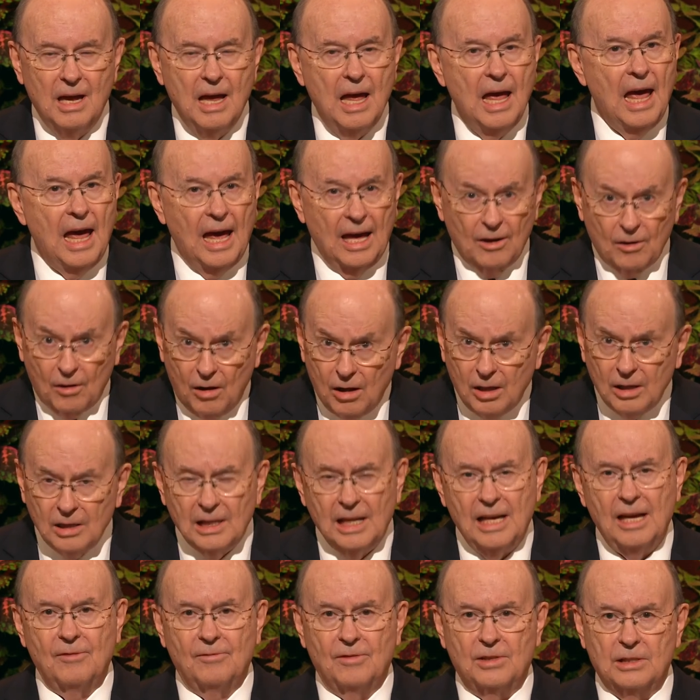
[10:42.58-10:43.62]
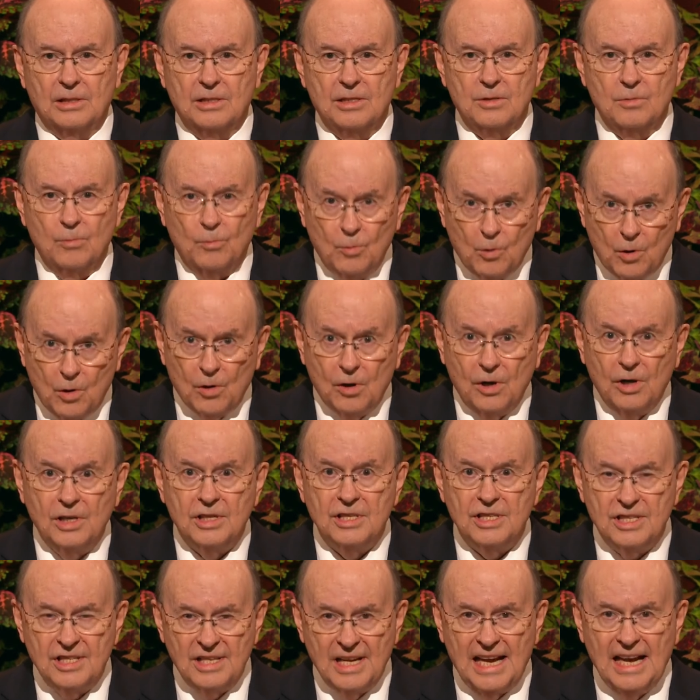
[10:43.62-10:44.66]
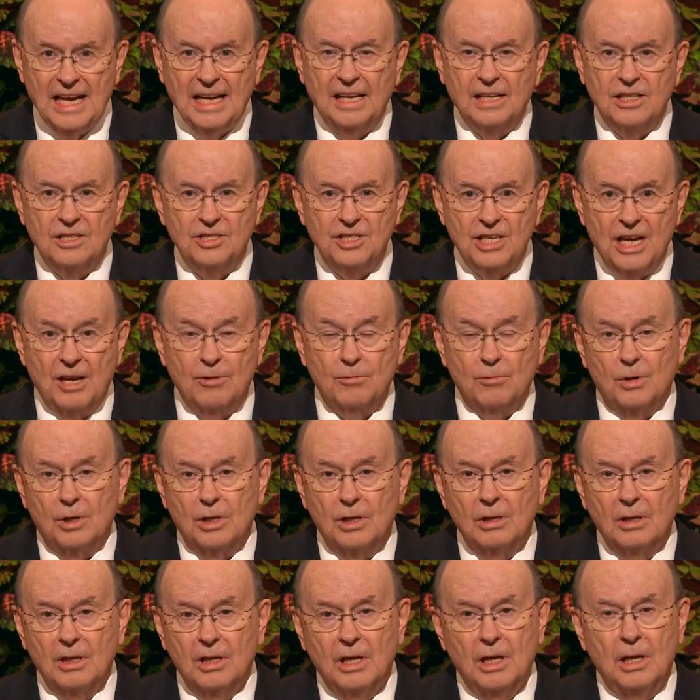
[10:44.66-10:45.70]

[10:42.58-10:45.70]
At all levels, ward, stake, and general,